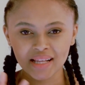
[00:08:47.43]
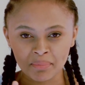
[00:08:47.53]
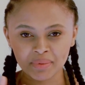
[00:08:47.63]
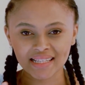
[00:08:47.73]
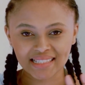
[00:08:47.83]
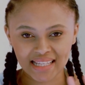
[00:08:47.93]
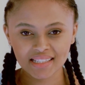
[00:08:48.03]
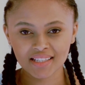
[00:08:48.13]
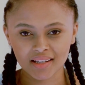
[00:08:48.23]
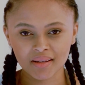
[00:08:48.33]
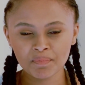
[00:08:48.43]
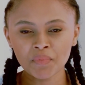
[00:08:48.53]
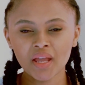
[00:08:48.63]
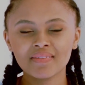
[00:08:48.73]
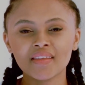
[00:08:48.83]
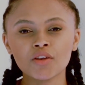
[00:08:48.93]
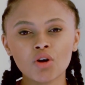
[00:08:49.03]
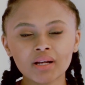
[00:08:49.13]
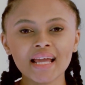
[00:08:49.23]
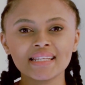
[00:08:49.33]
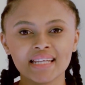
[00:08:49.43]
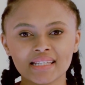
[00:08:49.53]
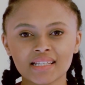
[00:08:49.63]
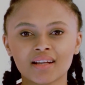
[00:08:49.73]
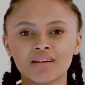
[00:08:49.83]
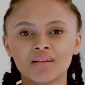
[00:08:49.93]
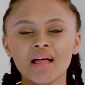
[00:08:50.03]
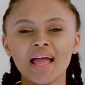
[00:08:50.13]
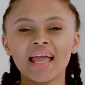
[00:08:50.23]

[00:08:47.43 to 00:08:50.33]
a placenta, they're not identical.